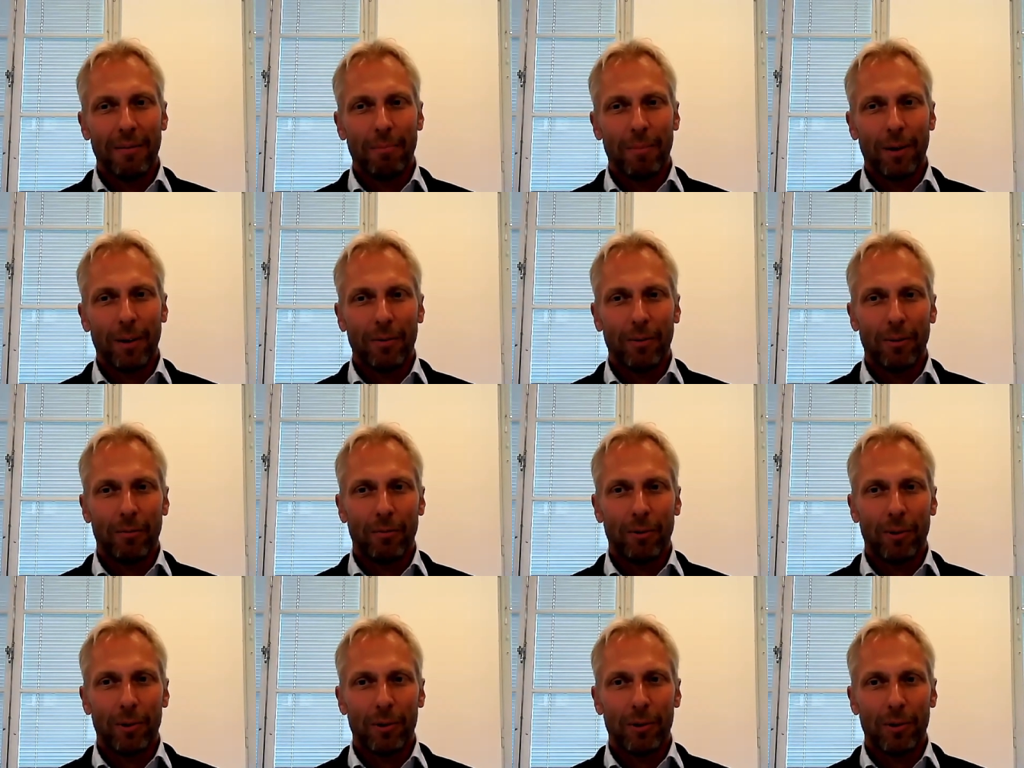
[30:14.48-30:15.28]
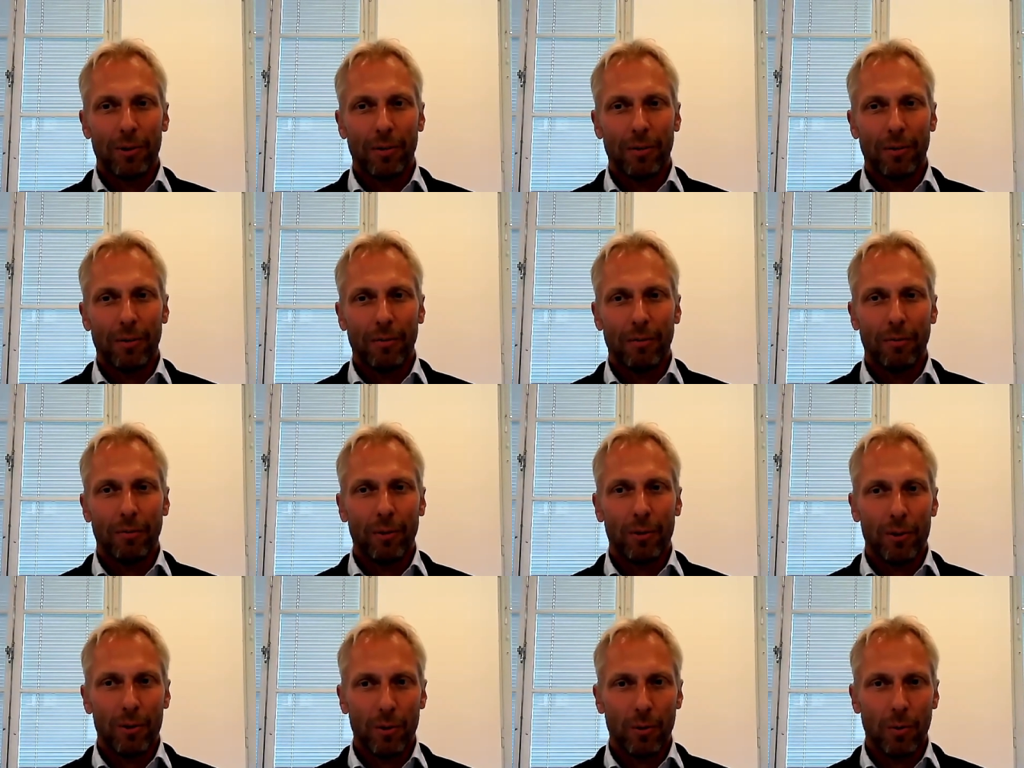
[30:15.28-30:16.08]
but not for uh,
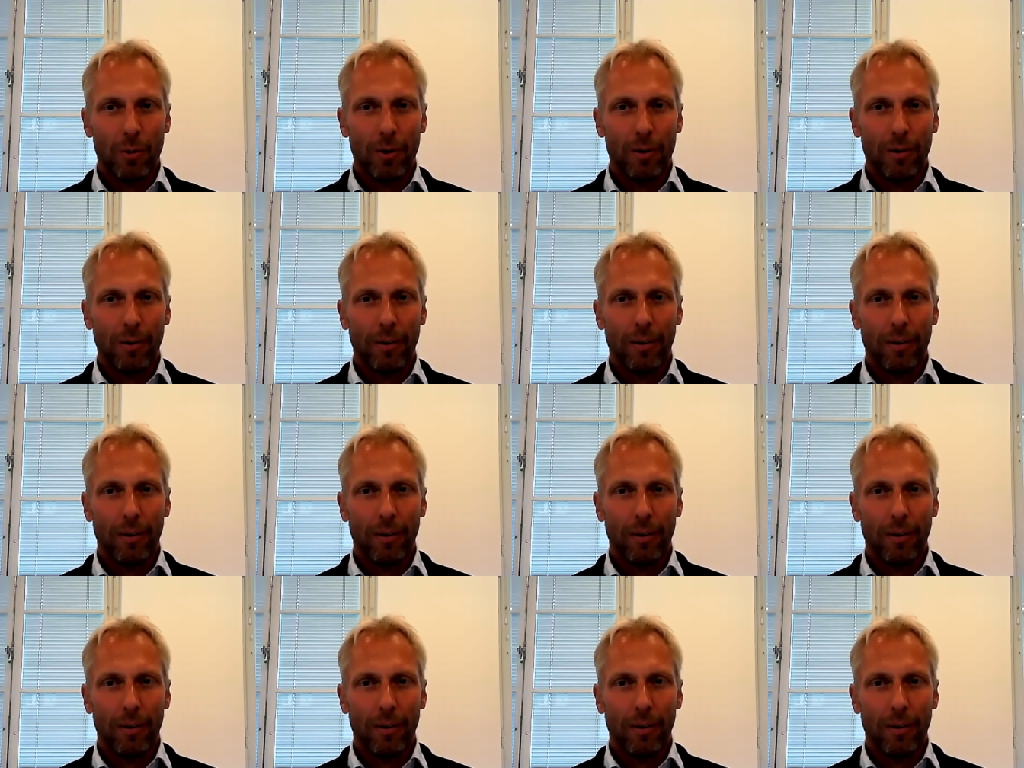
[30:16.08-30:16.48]
for sure.